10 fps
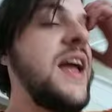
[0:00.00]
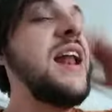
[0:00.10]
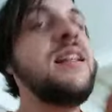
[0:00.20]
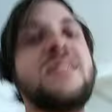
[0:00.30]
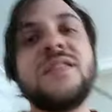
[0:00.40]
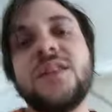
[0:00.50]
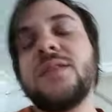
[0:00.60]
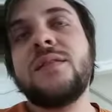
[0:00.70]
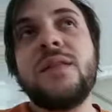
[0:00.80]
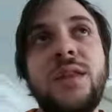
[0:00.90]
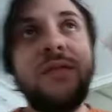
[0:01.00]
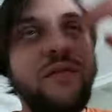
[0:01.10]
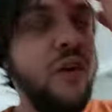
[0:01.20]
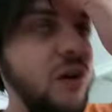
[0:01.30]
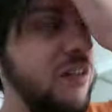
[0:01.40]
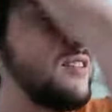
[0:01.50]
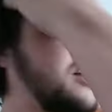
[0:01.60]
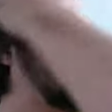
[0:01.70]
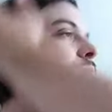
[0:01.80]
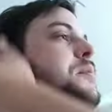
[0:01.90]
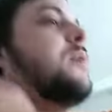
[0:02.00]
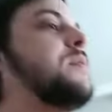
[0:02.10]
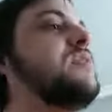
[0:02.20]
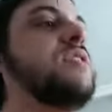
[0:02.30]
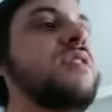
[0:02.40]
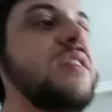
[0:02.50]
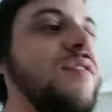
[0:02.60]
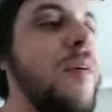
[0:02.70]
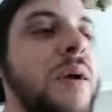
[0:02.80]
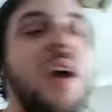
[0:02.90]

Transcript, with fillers: And it's, for all intents and purposes, it's from